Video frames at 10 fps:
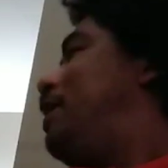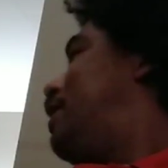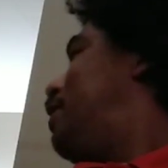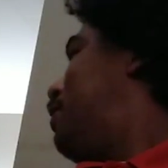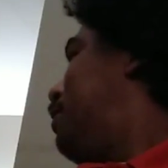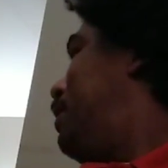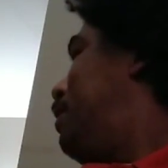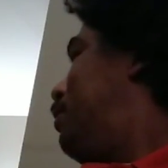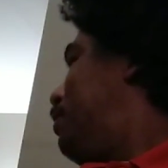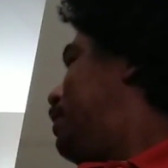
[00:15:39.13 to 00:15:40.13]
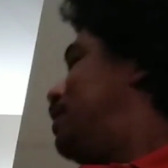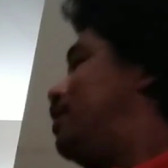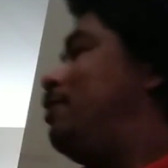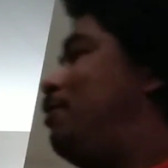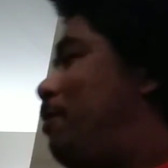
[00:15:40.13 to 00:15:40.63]
I said, me and my missus
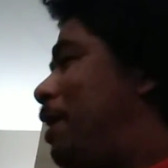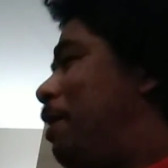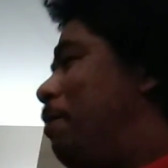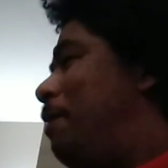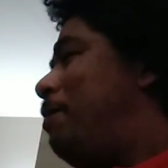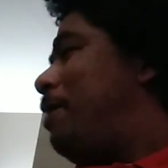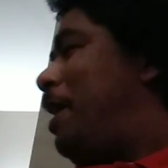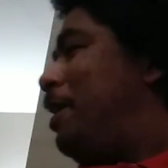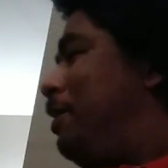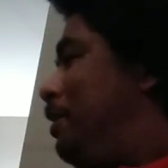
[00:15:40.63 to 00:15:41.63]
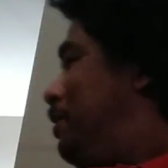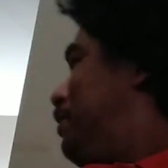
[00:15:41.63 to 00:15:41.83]
was making a baby cake.